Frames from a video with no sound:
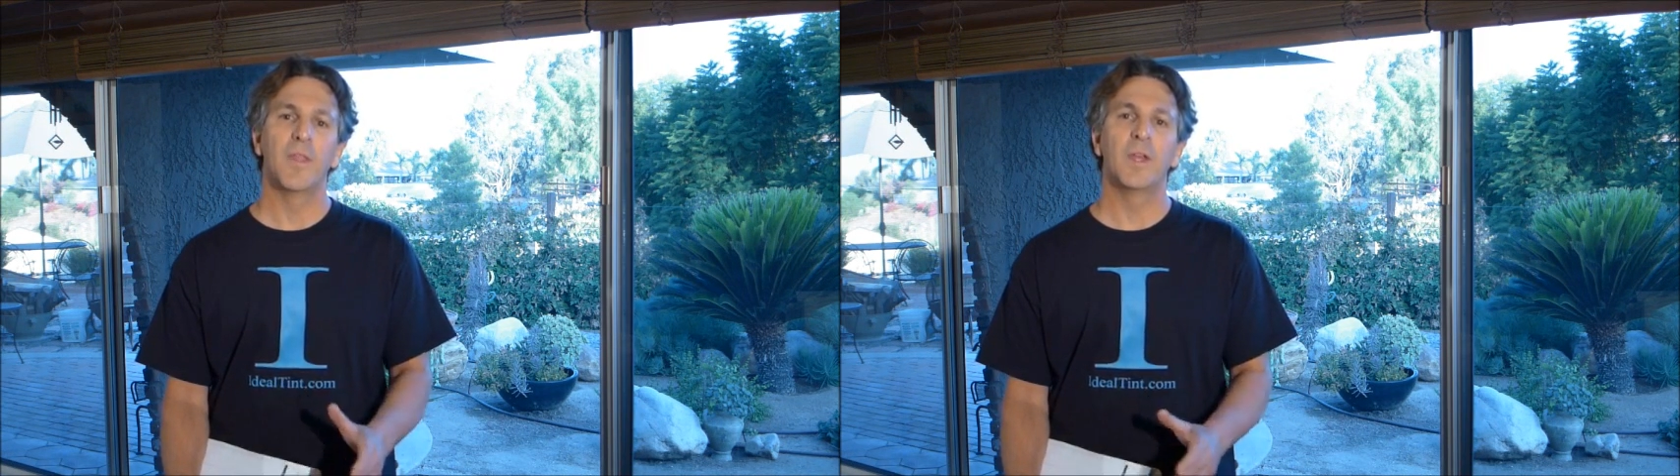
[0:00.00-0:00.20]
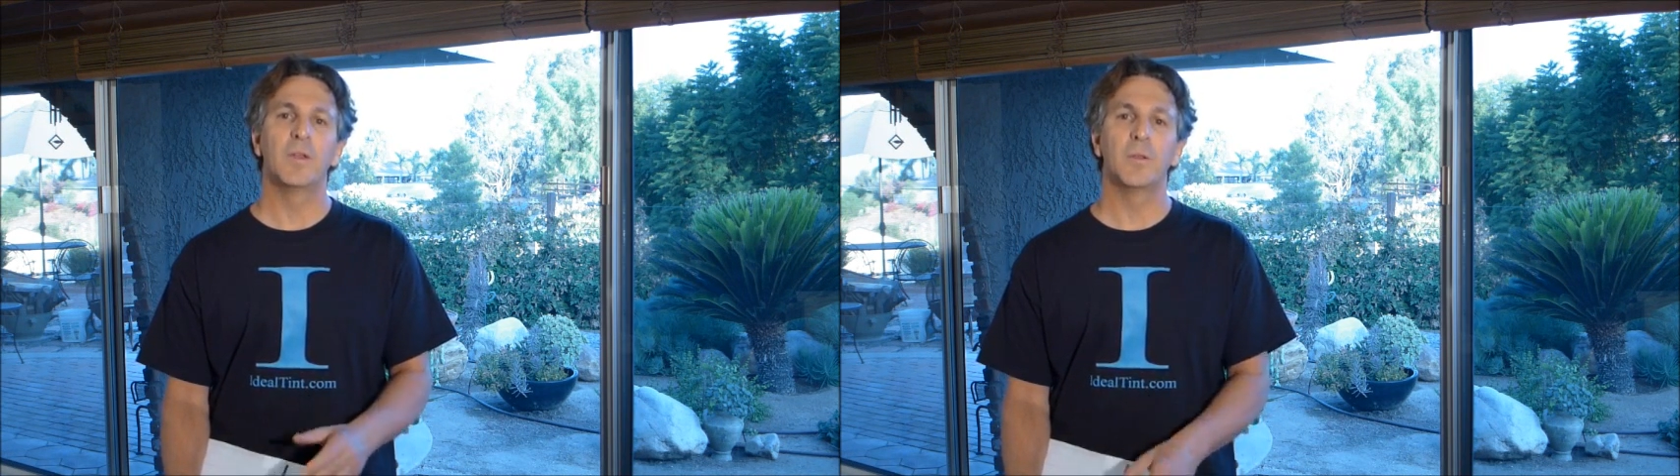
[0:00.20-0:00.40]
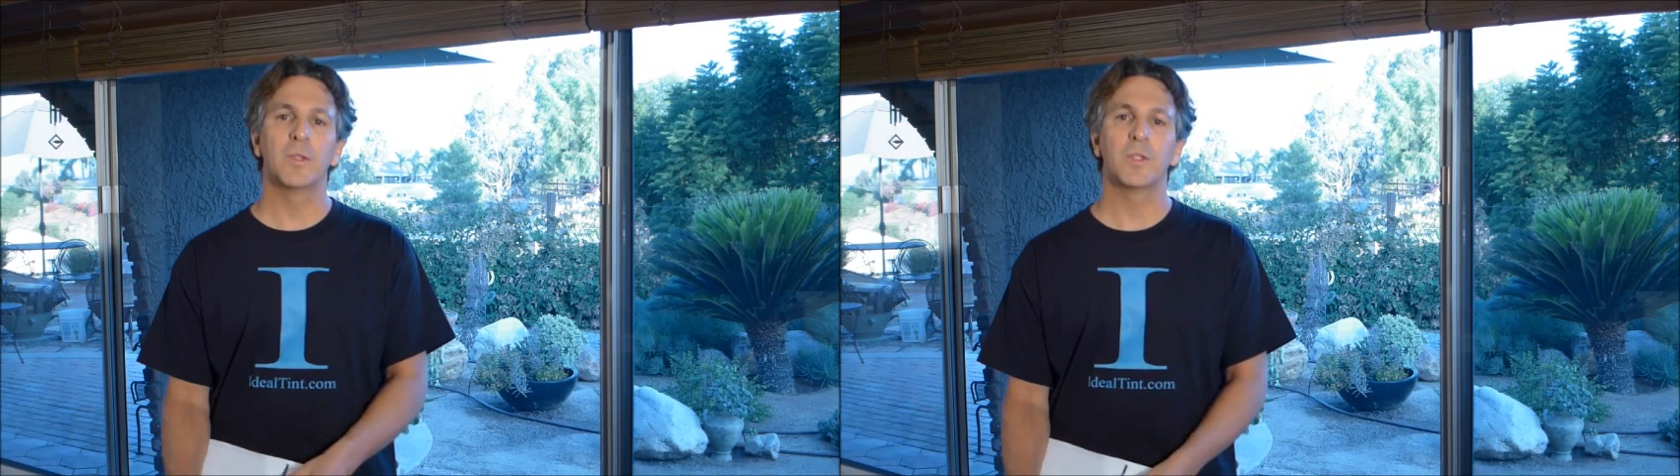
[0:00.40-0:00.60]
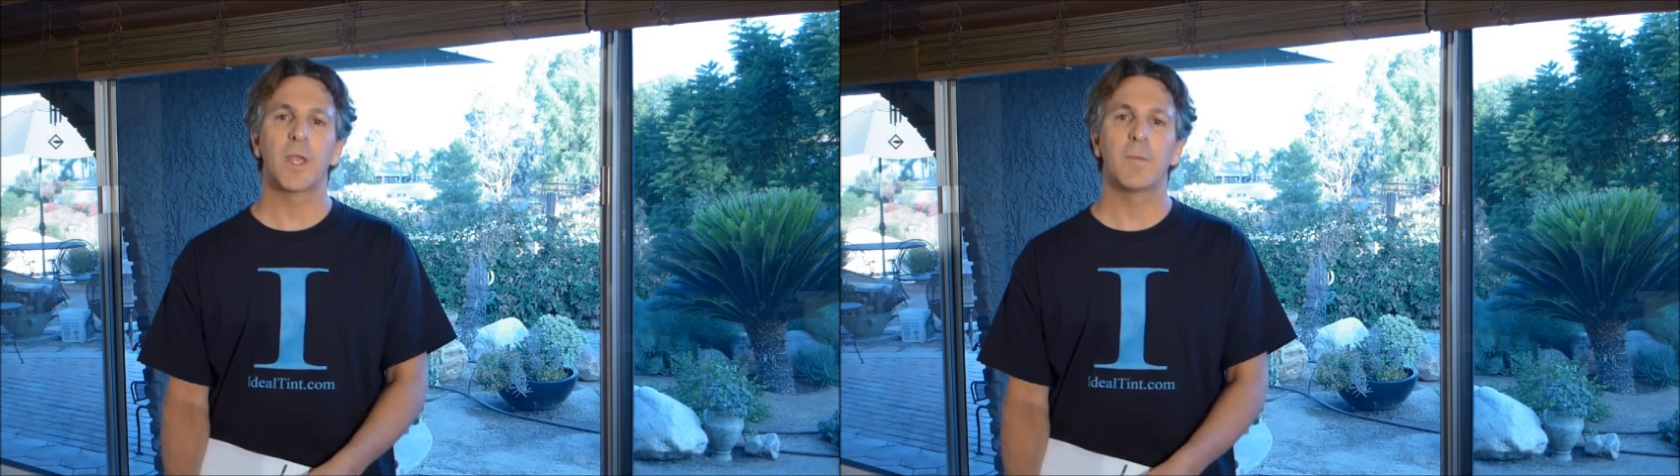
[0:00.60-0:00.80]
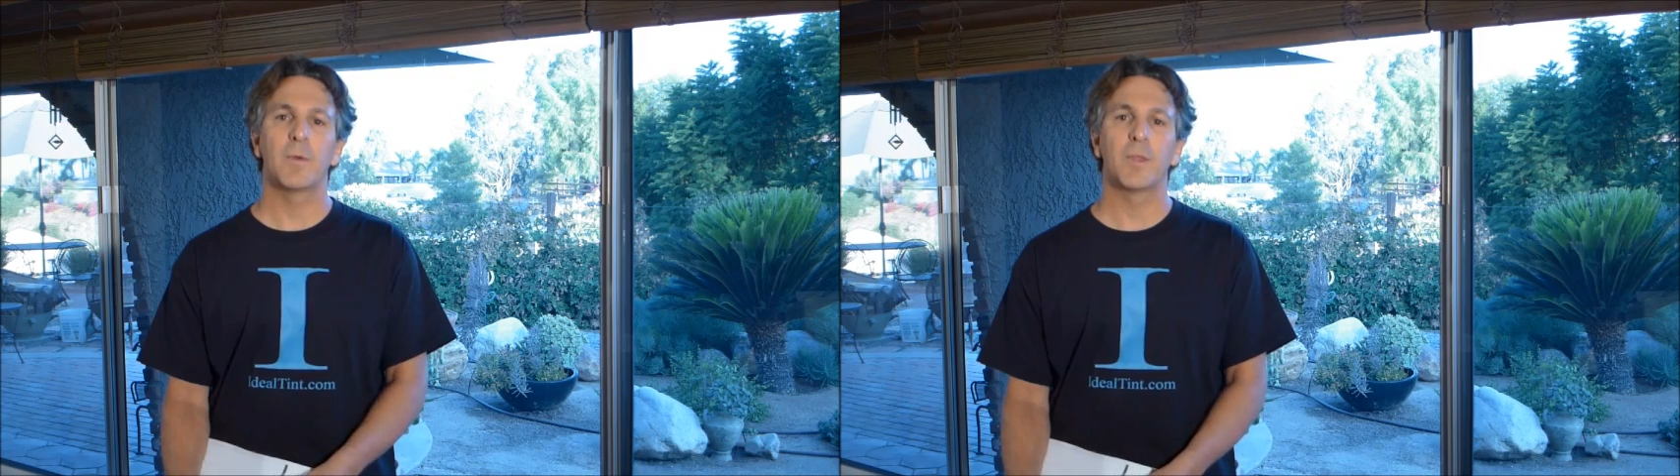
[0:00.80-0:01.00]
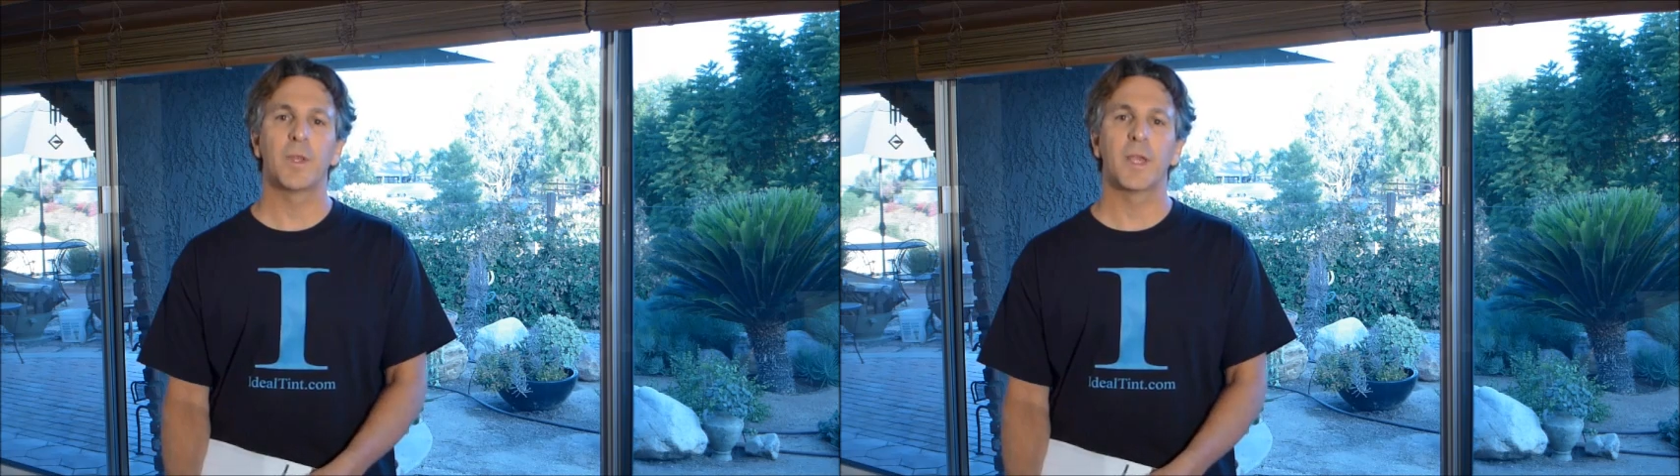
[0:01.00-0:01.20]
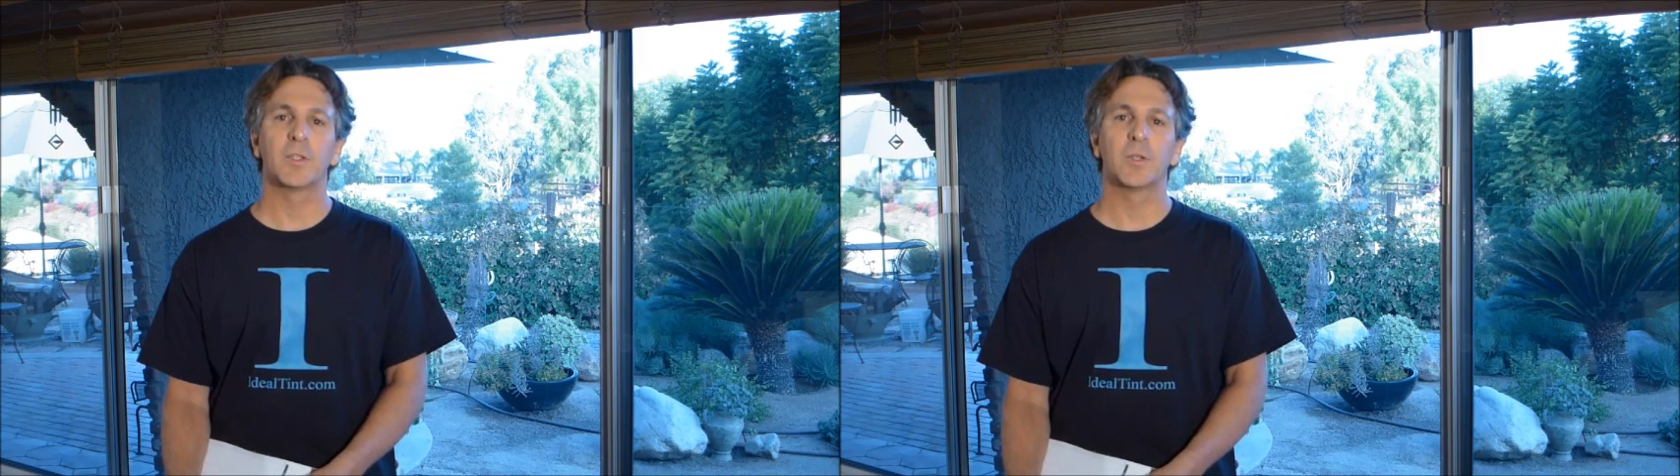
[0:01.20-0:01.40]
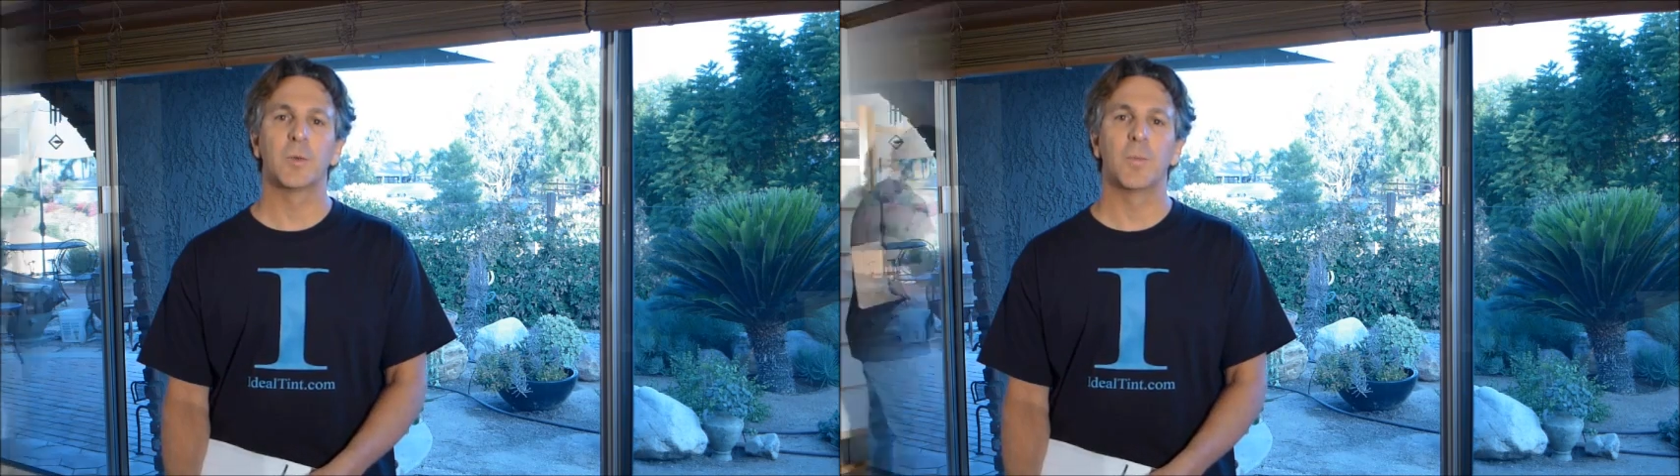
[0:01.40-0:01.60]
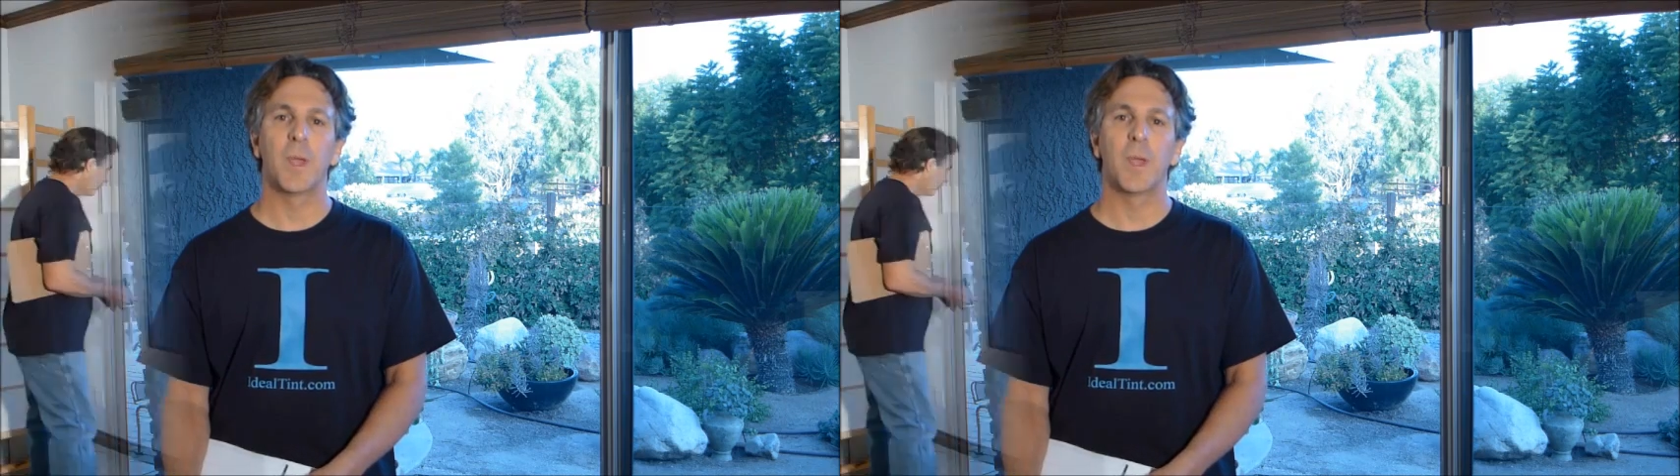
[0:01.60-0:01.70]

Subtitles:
then do the same with the next 2